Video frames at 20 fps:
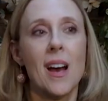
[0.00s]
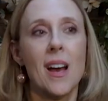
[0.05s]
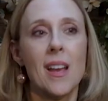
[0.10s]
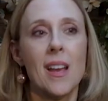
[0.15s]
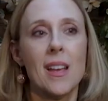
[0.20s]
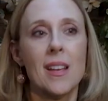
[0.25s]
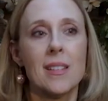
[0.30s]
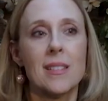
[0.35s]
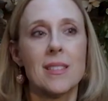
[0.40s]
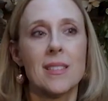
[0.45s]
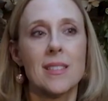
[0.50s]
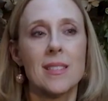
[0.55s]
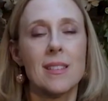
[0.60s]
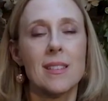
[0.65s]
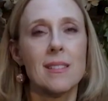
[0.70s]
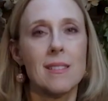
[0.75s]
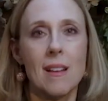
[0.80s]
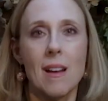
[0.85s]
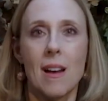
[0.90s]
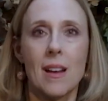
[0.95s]
it's
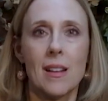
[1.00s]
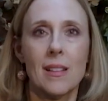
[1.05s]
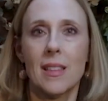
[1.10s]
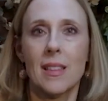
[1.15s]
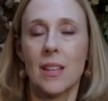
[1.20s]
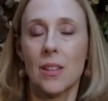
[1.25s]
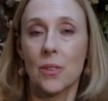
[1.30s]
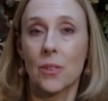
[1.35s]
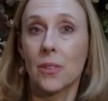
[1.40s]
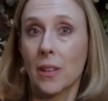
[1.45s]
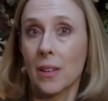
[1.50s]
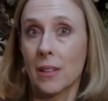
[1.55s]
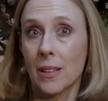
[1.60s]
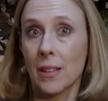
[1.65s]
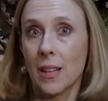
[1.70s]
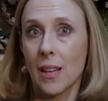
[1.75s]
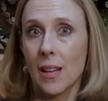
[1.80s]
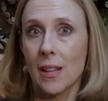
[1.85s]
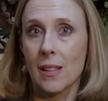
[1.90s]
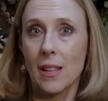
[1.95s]
not that you're going to
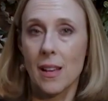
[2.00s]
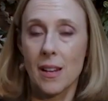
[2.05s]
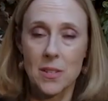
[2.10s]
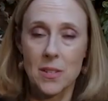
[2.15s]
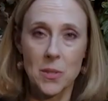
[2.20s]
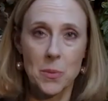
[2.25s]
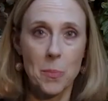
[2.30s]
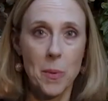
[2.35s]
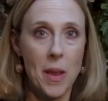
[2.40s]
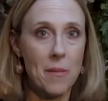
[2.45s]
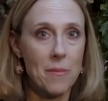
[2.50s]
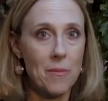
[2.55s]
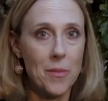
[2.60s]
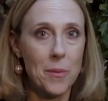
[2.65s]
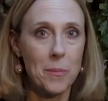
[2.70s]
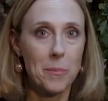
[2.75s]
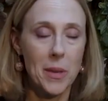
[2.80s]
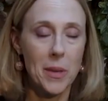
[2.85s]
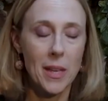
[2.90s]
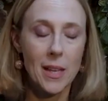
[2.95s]
get a lot of spam
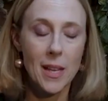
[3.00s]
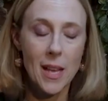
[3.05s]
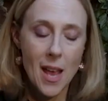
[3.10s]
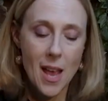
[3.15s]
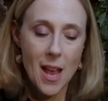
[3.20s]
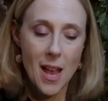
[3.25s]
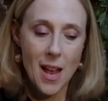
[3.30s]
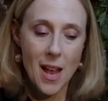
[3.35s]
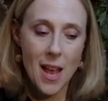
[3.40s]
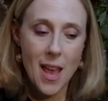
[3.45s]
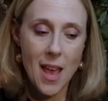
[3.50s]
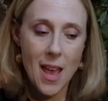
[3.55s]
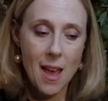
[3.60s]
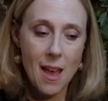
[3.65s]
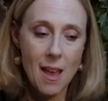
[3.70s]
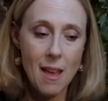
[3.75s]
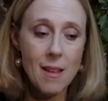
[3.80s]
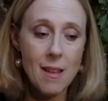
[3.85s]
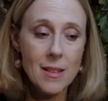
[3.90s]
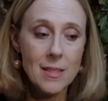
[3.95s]
from me.
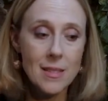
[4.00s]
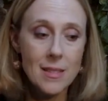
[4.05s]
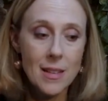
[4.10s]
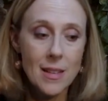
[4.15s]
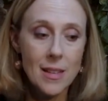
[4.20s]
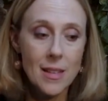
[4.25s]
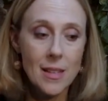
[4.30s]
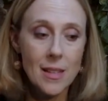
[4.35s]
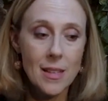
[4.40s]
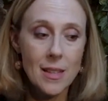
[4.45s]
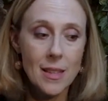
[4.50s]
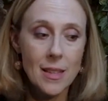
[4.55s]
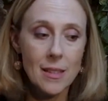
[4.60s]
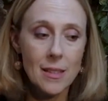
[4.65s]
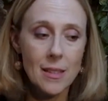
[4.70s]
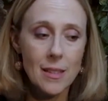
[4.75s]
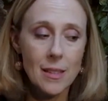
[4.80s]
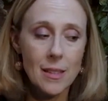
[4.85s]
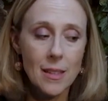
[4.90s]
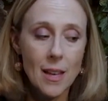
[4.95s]
And
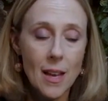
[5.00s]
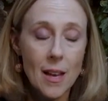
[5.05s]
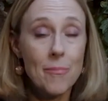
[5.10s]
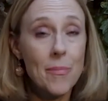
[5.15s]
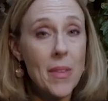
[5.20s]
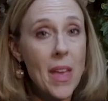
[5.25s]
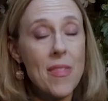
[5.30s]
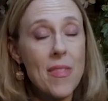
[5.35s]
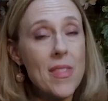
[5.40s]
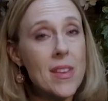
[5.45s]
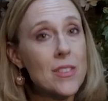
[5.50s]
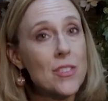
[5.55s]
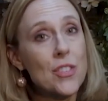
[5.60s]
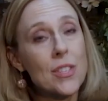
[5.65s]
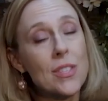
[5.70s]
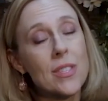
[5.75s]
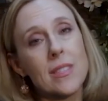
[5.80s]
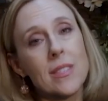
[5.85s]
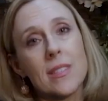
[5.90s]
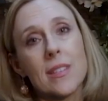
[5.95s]
yeah, and then
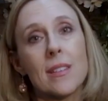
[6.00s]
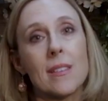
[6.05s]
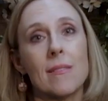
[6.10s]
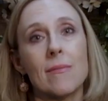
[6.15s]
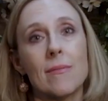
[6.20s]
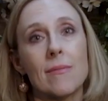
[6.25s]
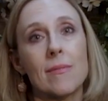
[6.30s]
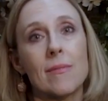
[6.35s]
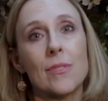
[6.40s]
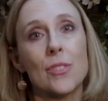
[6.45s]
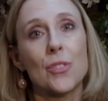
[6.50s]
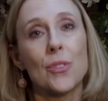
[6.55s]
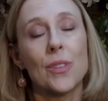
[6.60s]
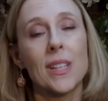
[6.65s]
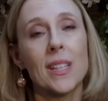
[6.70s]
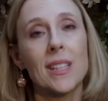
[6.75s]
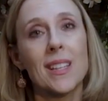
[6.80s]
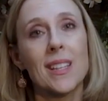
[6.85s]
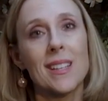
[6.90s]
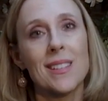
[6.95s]
just
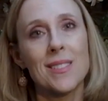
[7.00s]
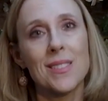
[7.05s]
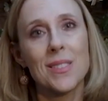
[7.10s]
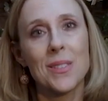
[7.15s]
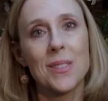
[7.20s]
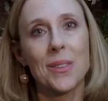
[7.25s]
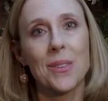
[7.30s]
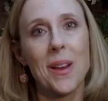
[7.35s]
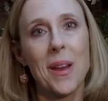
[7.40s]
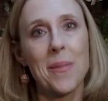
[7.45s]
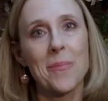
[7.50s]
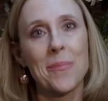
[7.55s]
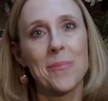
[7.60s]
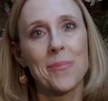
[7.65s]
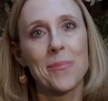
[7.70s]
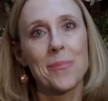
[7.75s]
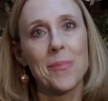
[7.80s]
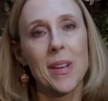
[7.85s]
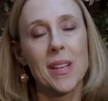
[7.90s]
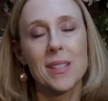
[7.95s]
joining the Instagram.
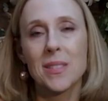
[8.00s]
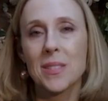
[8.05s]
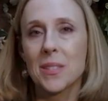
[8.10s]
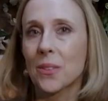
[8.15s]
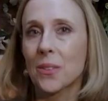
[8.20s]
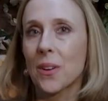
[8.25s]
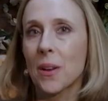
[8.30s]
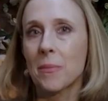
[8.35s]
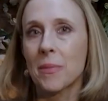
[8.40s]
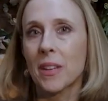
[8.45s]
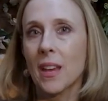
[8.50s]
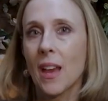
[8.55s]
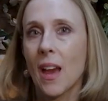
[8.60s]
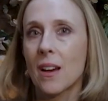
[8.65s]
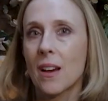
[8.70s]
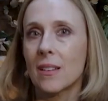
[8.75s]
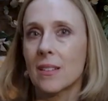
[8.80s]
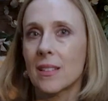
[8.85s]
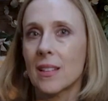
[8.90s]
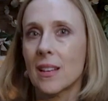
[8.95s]
My Instagram
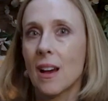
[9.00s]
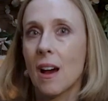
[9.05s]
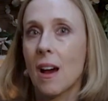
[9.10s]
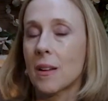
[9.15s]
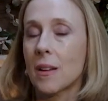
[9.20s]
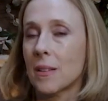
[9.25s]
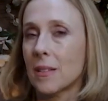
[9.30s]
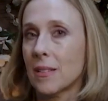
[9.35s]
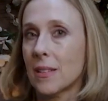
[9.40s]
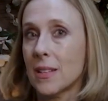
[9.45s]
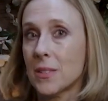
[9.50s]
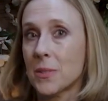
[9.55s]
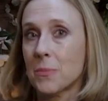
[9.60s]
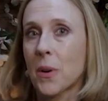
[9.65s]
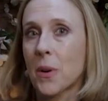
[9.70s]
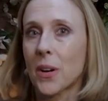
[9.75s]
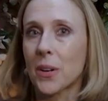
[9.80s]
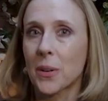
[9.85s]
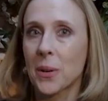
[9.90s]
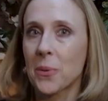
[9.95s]
account is
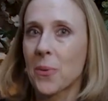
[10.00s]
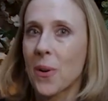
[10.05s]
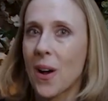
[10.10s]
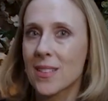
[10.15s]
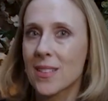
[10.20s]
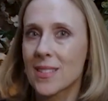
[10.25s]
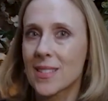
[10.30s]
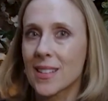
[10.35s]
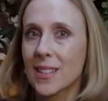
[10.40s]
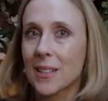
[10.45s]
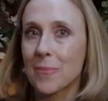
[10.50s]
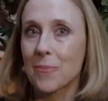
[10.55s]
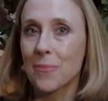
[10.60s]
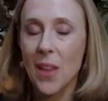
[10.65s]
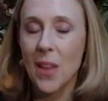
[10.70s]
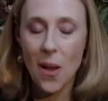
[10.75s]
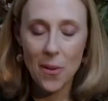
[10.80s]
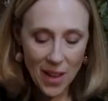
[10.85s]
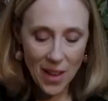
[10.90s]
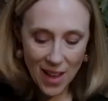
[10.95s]
Margaret Wasik.
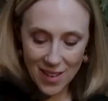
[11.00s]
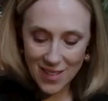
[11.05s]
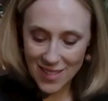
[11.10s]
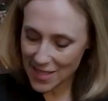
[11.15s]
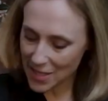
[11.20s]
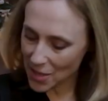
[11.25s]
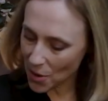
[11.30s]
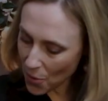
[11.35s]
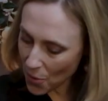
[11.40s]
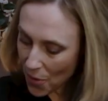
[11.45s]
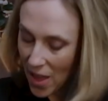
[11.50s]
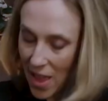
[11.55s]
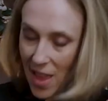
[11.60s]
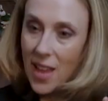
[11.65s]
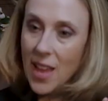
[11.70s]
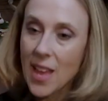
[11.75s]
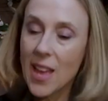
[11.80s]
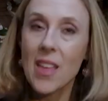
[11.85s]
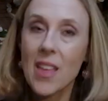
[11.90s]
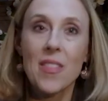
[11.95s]
Okay, so
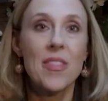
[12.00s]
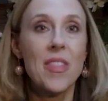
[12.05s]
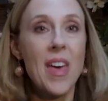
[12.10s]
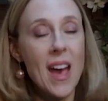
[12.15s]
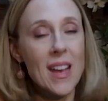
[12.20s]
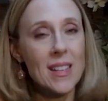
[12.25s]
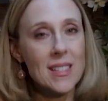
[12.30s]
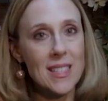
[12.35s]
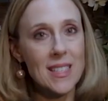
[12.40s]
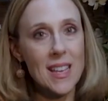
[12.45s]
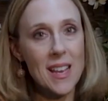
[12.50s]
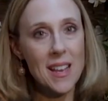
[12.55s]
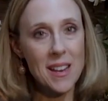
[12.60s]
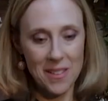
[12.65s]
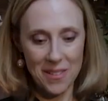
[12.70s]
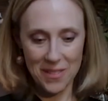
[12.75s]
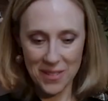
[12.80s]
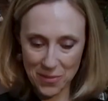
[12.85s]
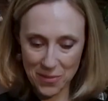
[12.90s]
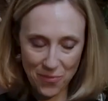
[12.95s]
that's
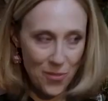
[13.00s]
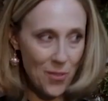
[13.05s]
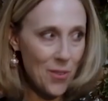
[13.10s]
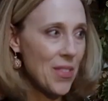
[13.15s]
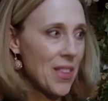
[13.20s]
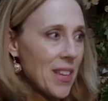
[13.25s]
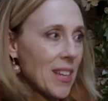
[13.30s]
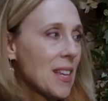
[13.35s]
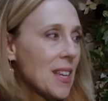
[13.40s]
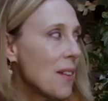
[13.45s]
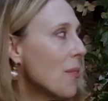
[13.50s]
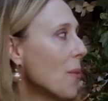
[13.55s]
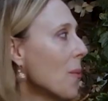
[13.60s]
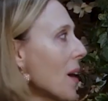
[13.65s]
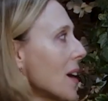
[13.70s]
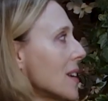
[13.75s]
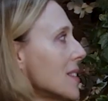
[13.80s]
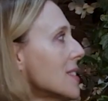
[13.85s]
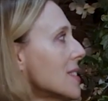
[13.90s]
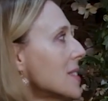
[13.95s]
it for the
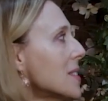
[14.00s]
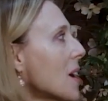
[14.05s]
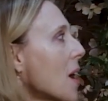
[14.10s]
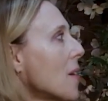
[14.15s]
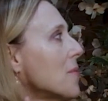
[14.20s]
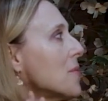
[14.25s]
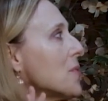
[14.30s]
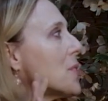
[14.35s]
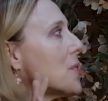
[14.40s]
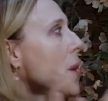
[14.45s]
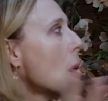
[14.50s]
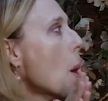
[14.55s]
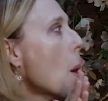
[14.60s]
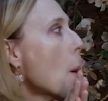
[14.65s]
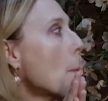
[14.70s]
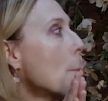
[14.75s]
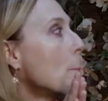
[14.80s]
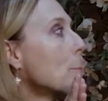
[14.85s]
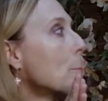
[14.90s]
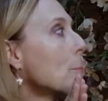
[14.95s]
giveaway stuff. So